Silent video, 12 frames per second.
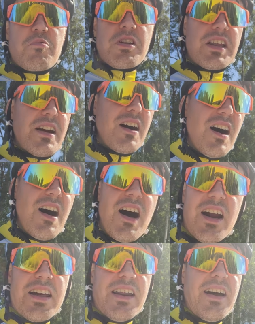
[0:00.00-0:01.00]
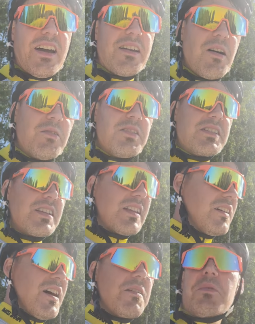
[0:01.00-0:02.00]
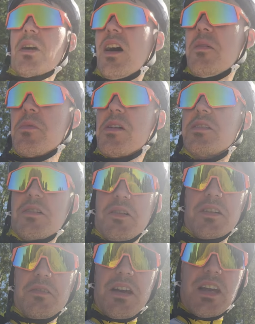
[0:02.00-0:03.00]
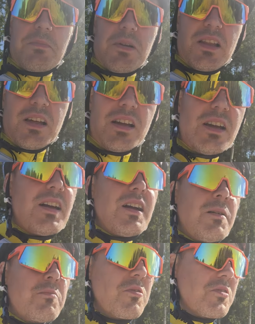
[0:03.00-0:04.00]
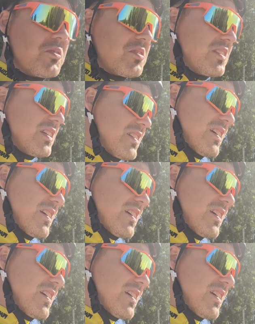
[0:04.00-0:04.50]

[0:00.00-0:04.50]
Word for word: pretty hard and i noticed that i'm i'm not going to able produce this